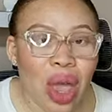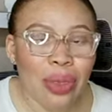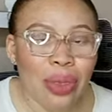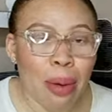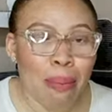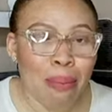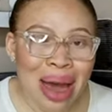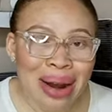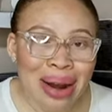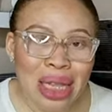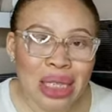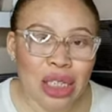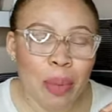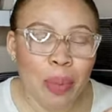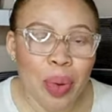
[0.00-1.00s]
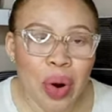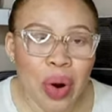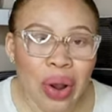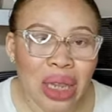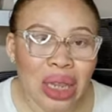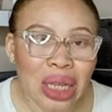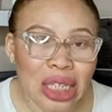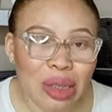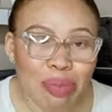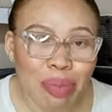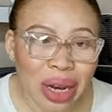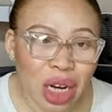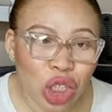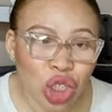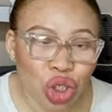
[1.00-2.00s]
The mandate upon this
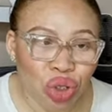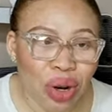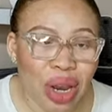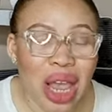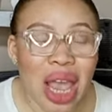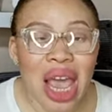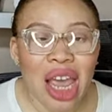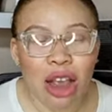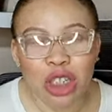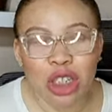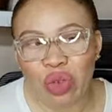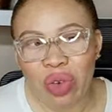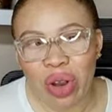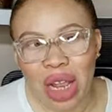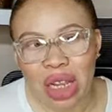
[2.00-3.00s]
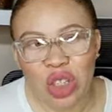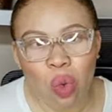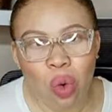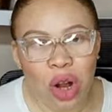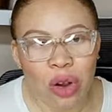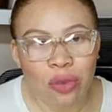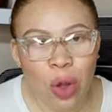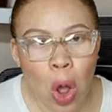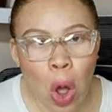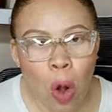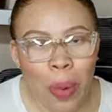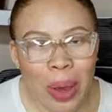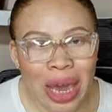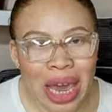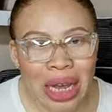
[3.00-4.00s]
ministry is to release the word of
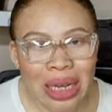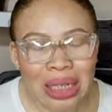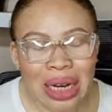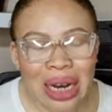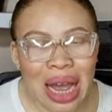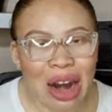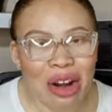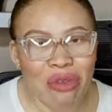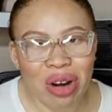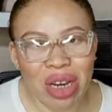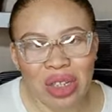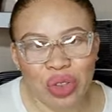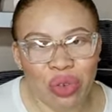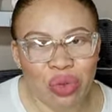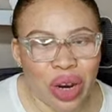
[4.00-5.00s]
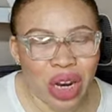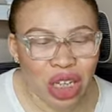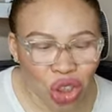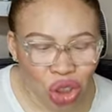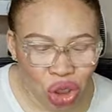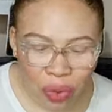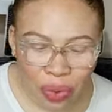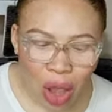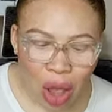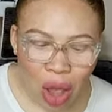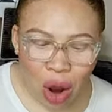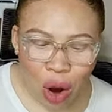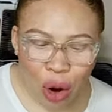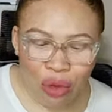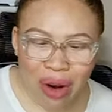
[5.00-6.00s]
hope, healing, and restoration
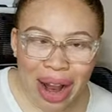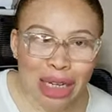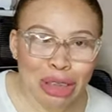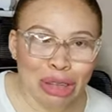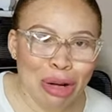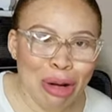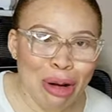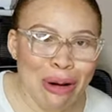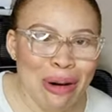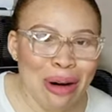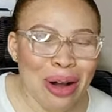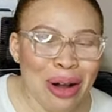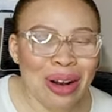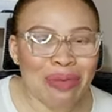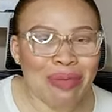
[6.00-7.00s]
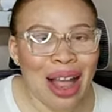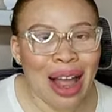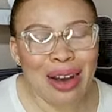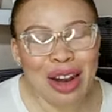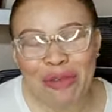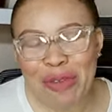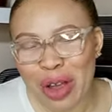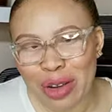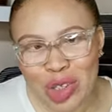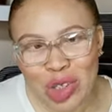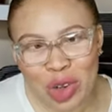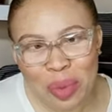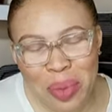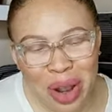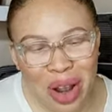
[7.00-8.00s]
all right, you all, I love you all
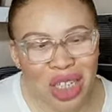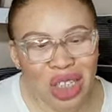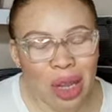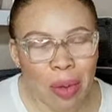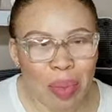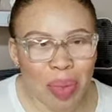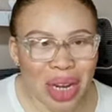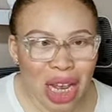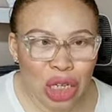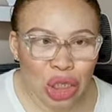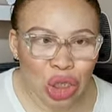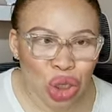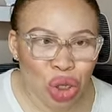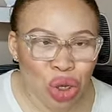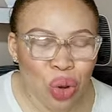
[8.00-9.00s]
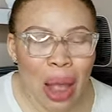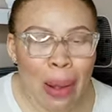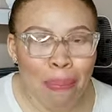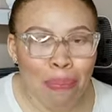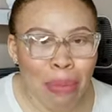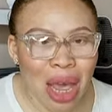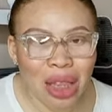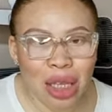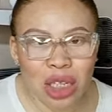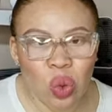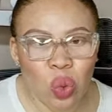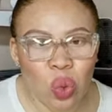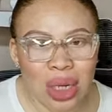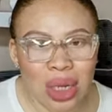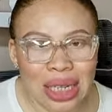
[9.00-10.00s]
so much. God bless you. And may this
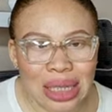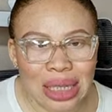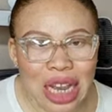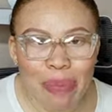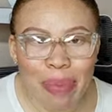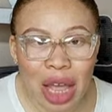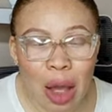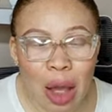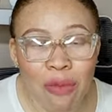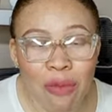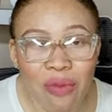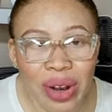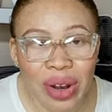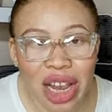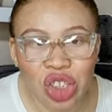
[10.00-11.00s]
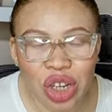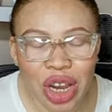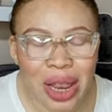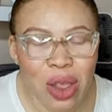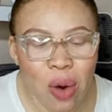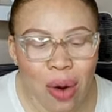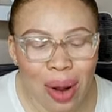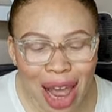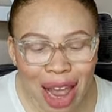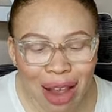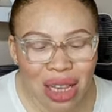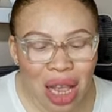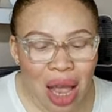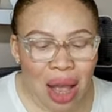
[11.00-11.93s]
word today become flesh in your lives.